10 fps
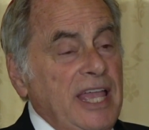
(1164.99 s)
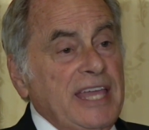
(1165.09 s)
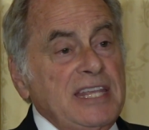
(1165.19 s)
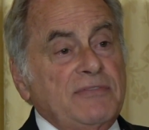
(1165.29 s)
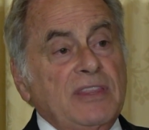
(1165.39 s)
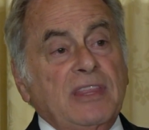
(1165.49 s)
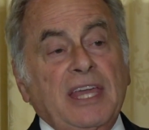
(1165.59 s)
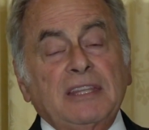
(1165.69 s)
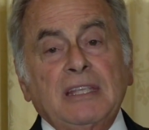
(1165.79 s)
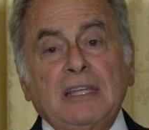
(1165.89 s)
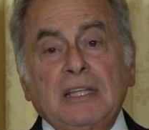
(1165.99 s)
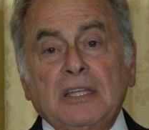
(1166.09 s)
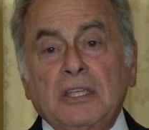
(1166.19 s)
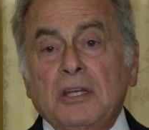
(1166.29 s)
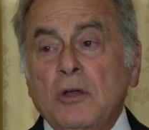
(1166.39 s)
And even then,
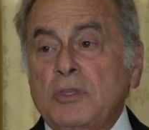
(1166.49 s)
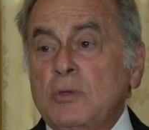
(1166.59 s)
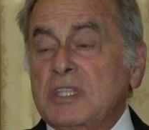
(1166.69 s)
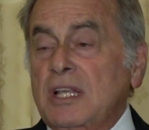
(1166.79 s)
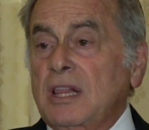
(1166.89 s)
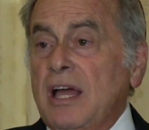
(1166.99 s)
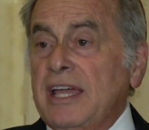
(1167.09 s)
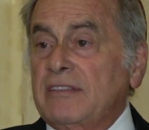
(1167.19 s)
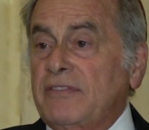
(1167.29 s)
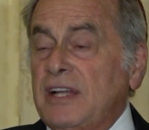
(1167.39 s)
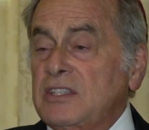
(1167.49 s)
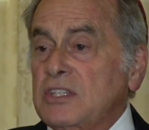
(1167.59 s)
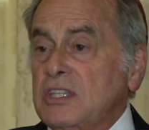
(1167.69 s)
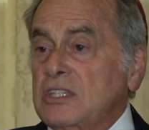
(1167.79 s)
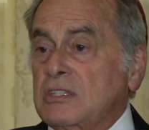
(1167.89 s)
using client
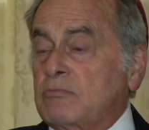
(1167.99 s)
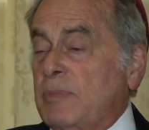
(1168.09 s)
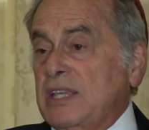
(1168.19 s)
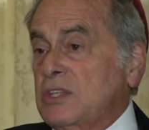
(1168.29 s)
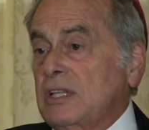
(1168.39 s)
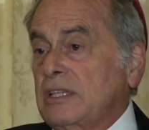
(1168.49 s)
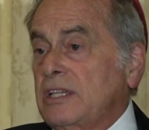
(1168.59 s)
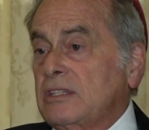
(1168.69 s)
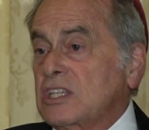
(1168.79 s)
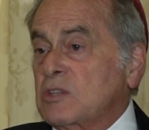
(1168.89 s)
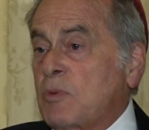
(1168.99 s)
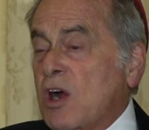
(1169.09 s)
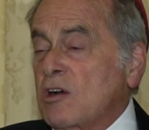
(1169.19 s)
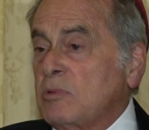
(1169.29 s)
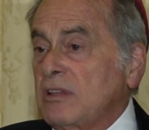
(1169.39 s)
funds is basically a
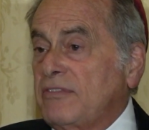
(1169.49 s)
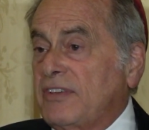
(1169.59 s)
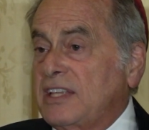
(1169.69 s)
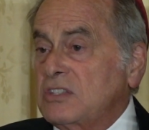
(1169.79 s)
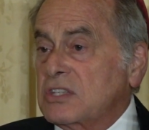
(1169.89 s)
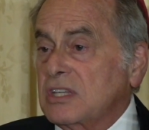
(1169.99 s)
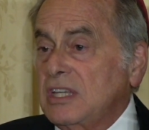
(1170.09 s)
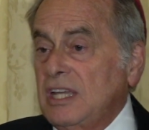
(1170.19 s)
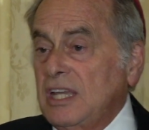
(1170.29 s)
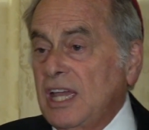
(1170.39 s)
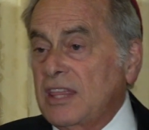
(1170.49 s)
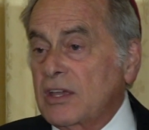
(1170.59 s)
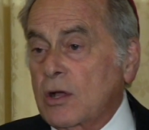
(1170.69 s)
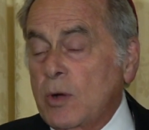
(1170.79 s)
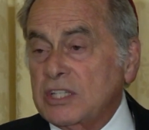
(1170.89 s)
disbarable offense. And the
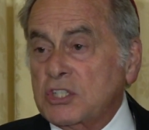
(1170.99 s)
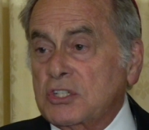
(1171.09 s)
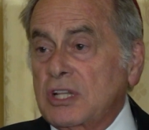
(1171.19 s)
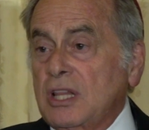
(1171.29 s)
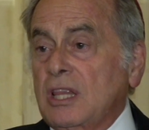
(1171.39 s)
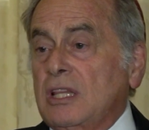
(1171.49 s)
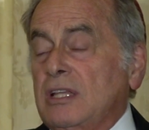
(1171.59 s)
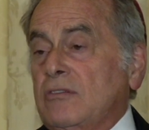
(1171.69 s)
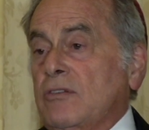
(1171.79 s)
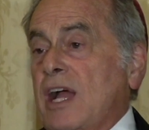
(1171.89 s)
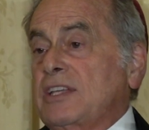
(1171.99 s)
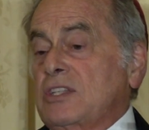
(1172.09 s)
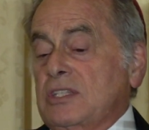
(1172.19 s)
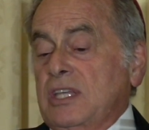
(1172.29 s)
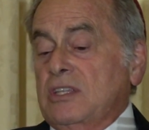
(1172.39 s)
question
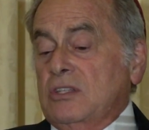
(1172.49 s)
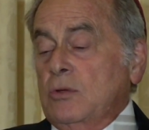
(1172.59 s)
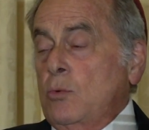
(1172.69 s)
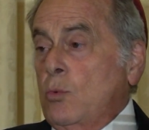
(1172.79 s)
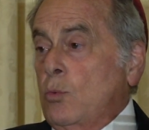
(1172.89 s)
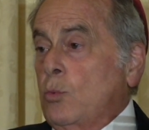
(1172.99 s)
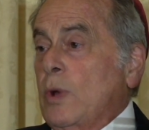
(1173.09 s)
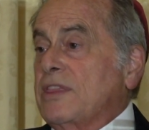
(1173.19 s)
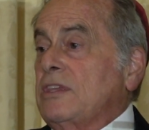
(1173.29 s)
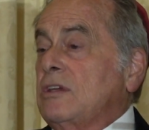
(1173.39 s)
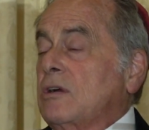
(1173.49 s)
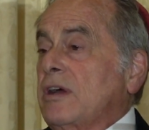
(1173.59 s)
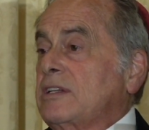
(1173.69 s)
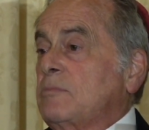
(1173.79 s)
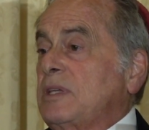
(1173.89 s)
arises as to whether you're
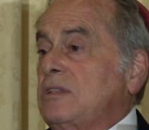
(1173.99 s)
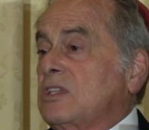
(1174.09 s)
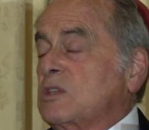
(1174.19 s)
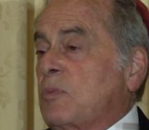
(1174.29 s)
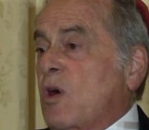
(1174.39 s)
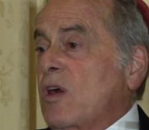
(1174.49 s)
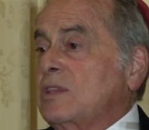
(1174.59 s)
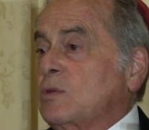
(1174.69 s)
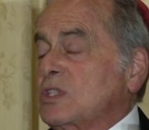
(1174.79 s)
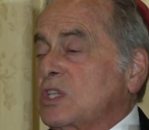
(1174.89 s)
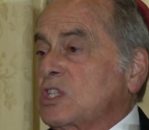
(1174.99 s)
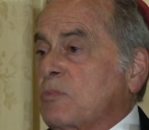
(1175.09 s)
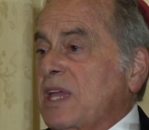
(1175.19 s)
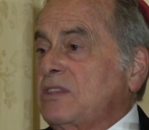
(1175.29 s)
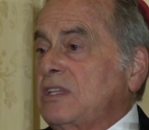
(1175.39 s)
going to be disbarred or
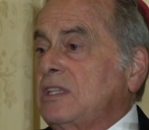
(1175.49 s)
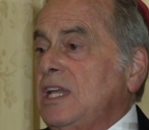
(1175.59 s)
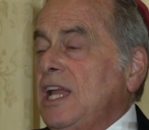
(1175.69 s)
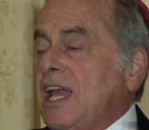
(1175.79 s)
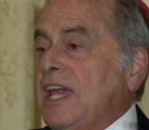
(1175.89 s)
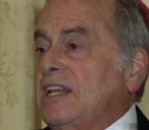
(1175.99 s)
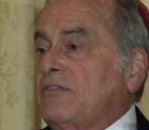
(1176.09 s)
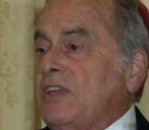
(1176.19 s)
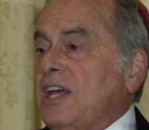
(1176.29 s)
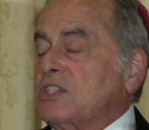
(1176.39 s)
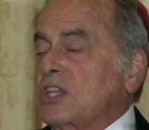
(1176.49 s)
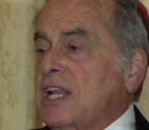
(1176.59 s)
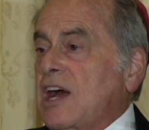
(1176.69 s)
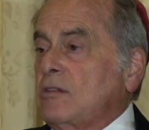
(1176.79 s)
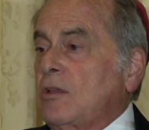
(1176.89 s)
suspended, and if yes, and
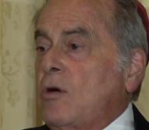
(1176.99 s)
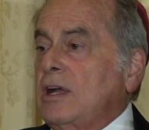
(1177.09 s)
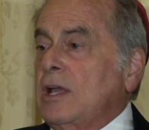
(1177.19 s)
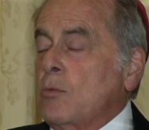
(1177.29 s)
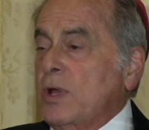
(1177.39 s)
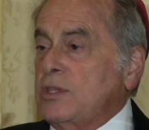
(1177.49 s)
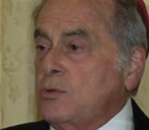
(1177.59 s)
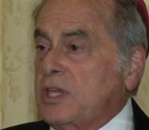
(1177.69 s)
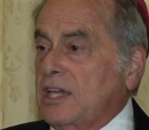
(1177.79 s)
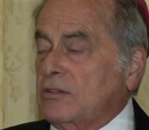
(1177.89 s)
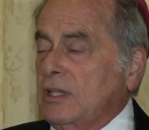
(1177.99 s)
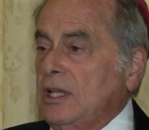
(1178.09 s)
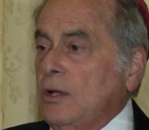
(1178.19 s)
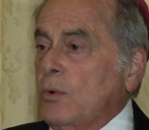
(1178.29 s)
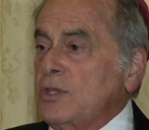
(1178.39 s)
how long, and when you
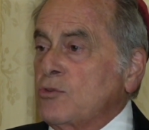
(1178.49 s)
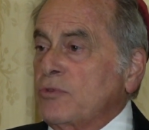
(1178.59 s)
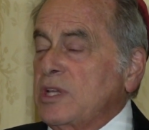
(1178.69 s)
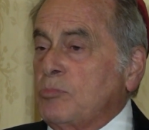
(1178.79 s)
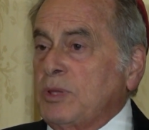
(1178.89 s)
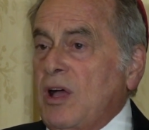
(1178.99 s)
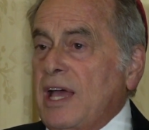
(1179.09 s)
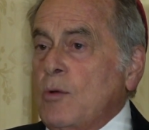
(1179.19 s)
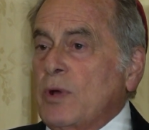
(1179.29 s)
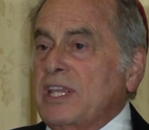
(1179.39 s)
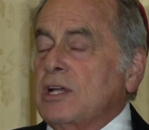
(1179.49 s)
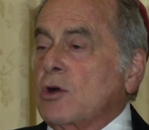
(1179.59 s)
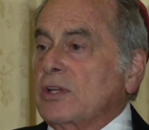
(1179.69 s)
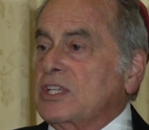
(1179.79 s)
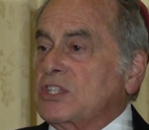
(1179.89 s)
reapply, what are you
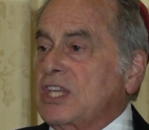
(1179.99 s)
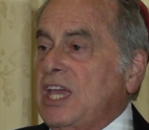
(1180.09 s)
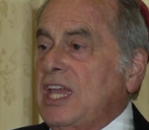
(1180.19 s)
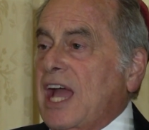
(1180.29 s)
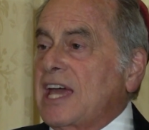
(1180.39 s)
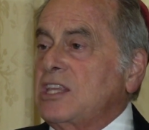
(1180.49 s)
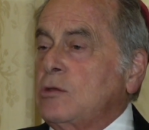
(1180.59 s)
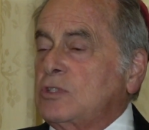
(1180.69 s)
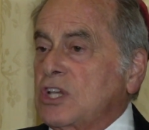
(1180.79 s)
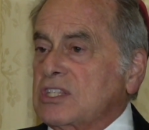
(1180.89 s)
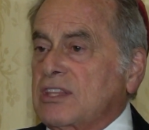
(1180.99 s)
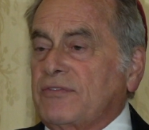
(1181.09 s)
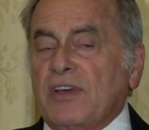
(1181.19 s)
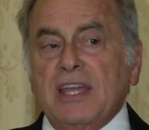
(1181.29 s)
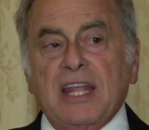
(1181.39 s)
going to say? How do you
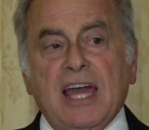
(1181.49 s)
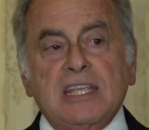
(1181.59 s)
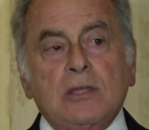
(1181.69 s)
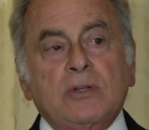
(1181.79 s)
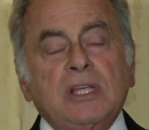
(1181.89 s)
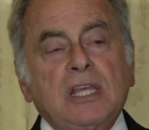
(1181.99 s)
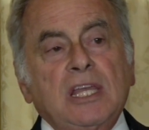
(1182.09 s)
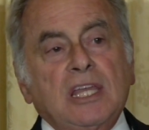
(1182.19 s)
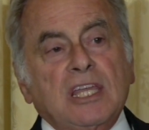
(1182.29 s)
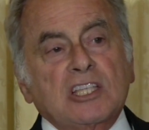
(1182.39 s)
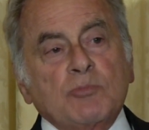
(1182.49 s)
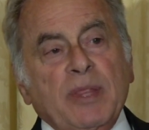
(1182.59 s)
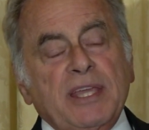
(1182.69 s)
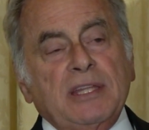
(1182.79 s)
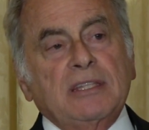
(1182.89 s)
justify it? How do you
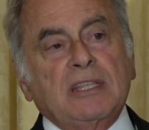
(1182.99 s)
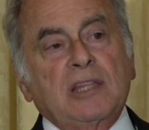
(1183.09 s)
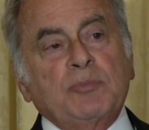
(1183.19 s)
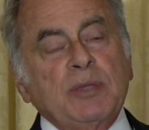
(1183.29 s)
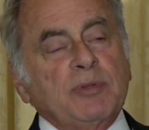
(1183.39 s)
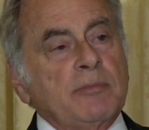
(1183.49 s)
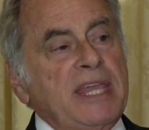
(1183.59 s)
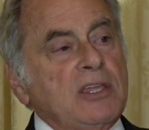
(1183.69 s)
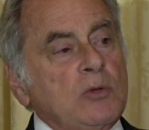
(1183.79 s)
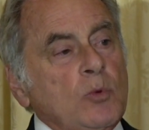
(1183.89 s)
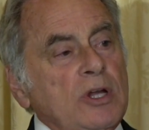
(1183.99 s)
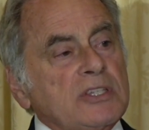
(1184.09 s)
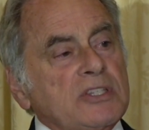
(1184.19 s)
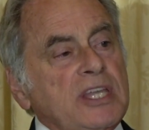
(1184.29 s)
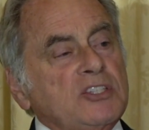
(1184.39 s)
explain it? And people make it
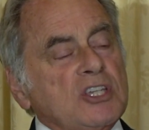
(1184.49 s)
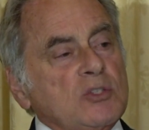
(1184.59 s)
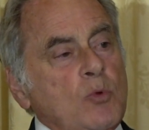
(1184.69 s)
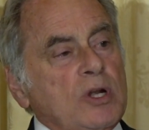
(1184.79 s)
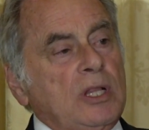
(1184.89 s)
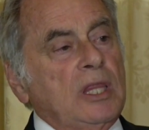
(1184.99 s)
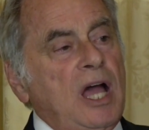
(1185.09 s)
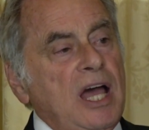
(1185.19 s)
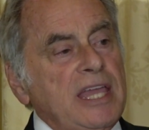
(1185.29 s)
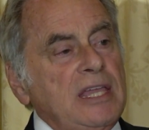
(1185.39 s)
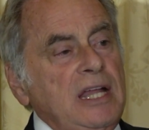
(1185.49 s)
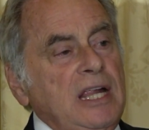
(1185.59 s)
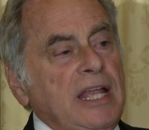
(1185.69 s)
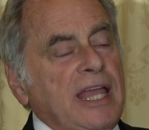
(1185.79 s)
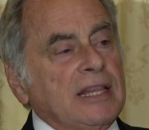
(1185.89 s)
worse. They just want to lie
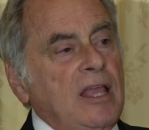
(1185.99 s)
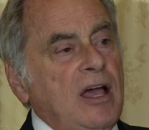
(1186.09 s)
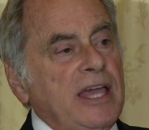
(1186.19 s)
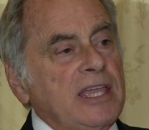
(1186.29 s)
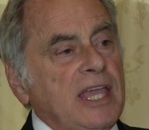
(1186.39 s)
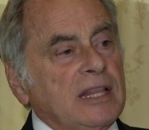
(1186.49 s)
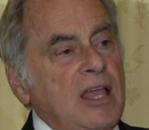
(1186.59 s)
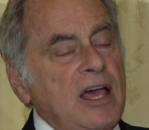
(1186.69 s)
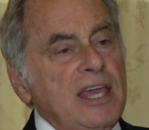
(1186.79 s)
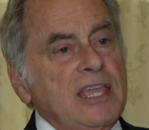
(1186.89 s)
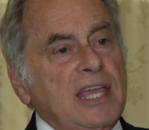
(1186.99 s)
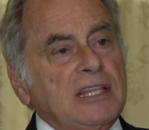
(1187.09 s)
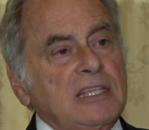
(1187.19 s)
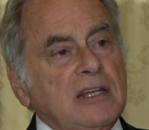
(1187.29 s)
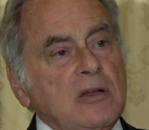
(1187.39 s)
and lie and lie.
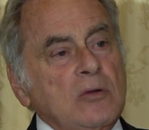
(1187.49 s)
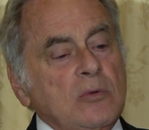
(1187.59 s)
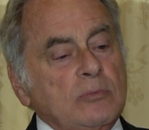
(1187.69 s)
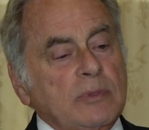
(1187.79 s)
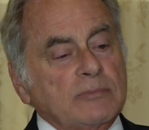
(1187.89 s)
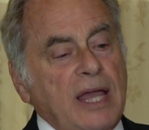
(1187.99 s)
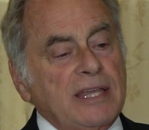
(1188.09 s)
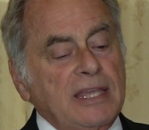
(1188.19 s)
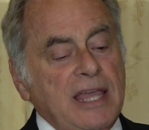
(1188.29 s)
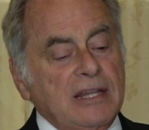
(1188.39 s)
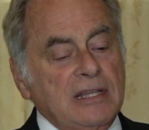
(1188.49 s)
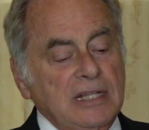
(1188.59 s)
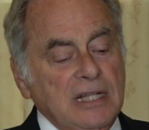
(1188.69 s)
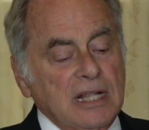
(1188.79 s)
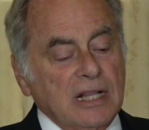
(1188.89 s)
And, I had
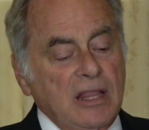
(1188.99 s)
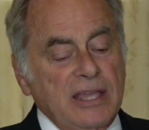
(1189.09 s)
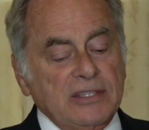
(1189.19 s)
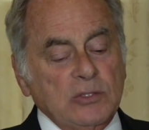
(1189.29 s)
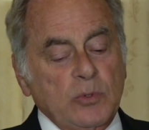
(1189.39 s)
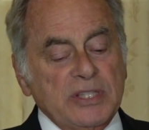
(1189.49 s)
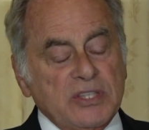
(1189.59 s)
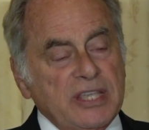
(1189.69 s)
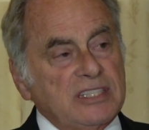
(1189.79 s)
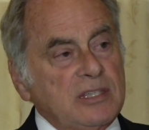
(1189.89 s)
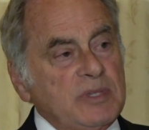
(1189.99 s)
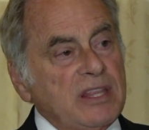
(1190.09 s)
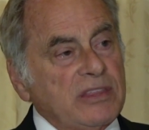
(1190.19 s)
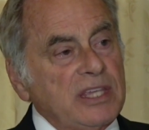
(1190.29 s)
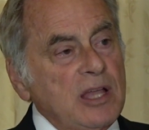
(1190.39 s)
client once said to me,
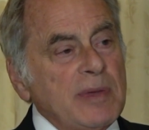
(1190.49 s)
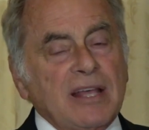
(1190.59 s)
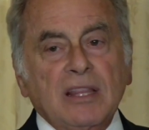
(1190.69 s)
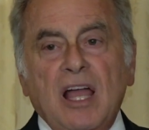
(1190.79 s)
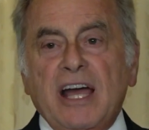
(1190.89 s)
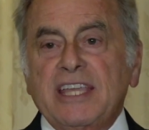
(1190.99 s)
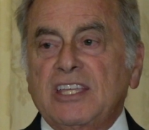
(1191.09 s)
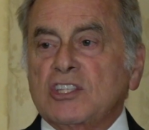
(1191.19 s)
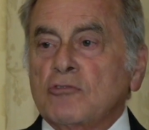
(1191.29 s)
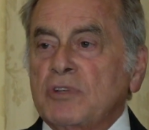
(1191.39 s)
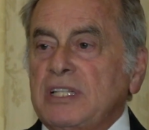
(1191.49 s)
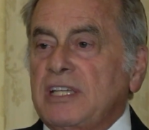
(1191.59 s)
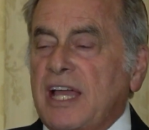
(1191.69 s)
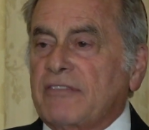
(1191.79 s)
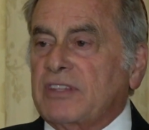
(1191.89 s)
the thing about lying is you
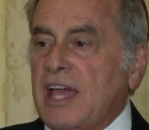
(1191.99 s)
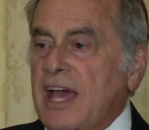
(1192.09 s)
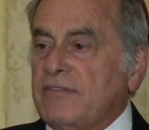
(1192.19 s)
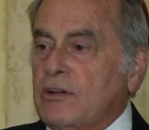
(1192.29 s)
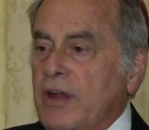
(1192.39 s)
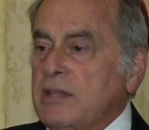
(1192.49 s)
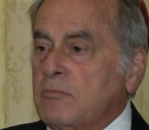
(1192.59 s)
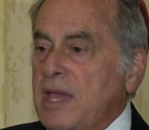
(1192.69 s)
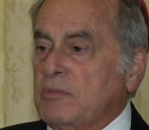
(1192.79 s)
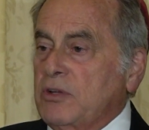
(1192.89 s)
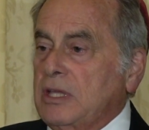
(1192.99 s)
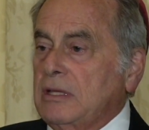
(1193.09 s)
really have to have a great memory.